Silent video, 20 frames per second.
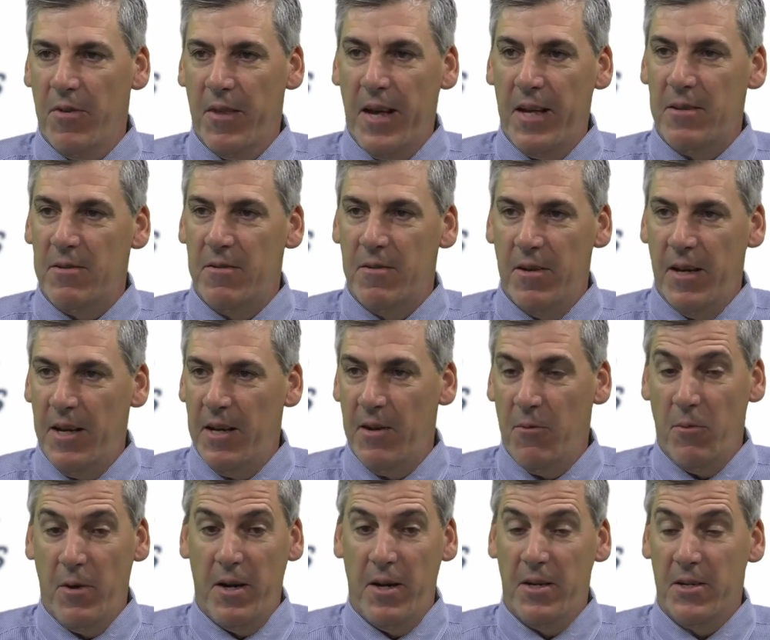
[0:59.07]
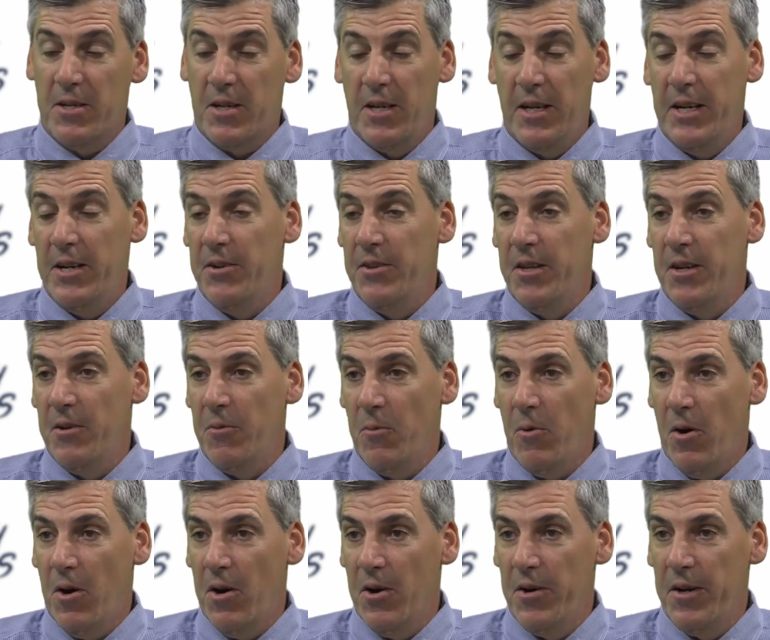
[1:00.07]
That, and, and it's cleaner than the
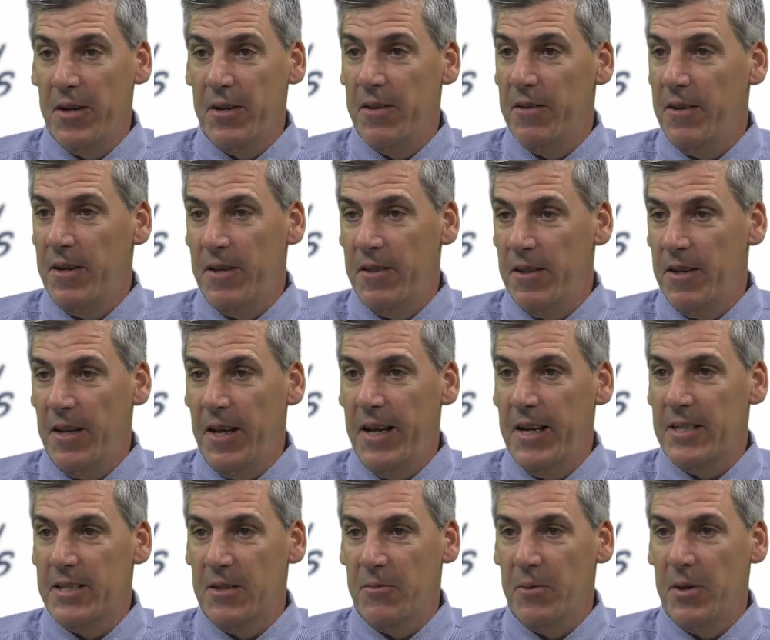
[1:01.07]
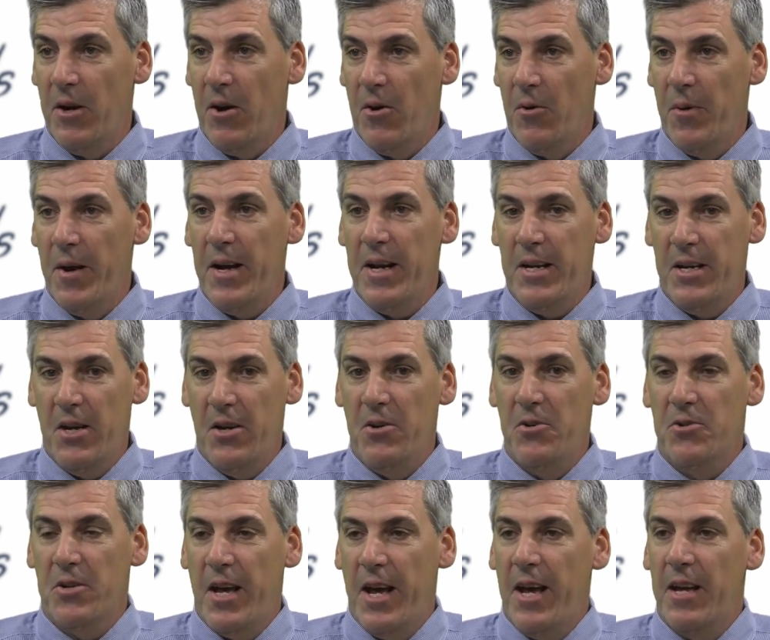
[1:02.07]
water in the, in the lakes that we already
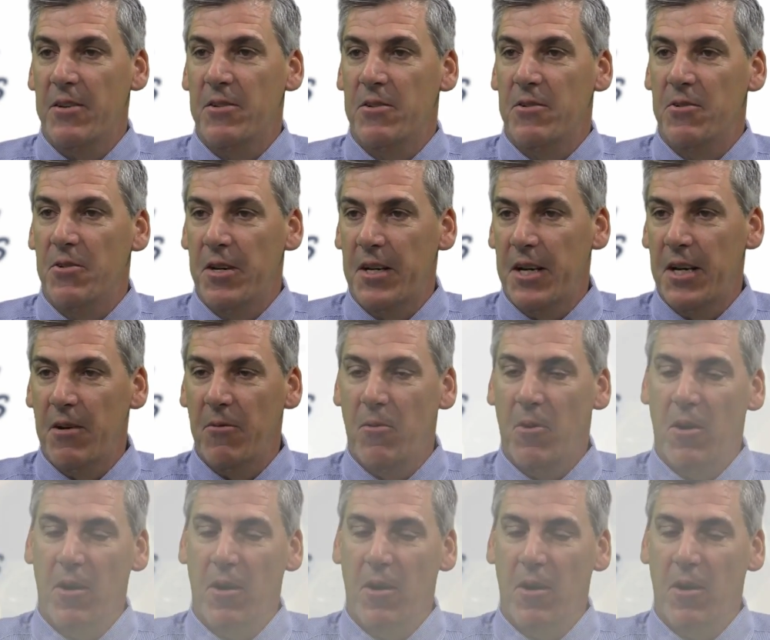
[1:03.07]
use as drinking